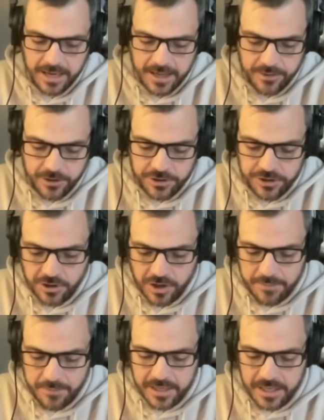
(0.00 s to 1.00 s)
And they're
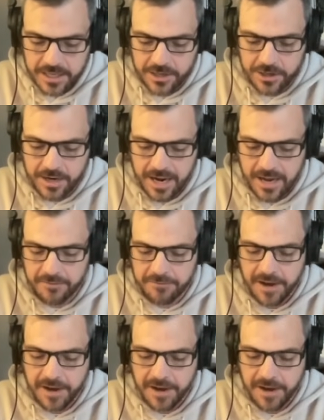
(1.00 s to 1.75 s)
describing here a